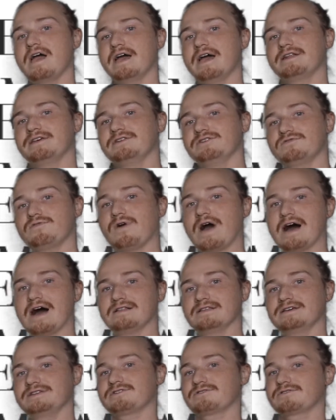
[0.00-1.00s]
and a New
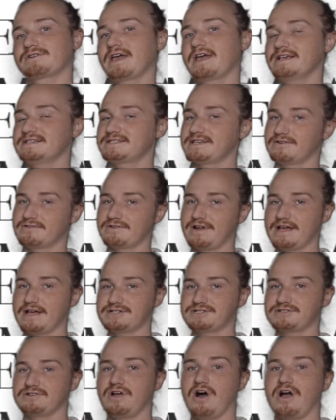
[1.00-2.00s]
Holland or Case
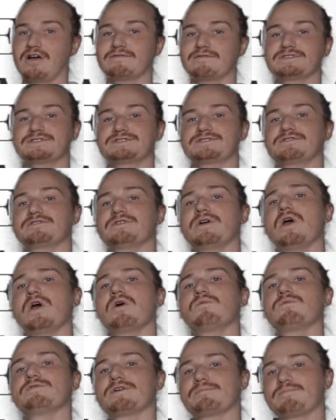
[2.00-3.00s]
International Harvester
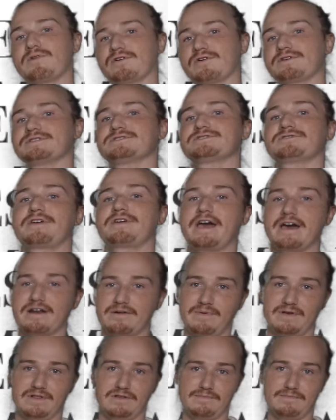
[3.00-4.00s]
with a Perkins or
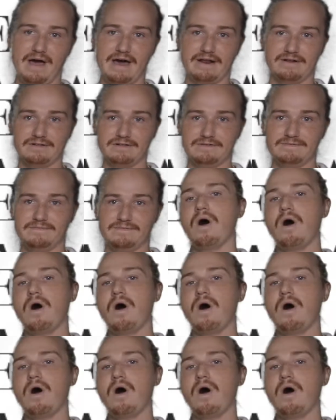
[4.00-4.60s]
Caterpillar model.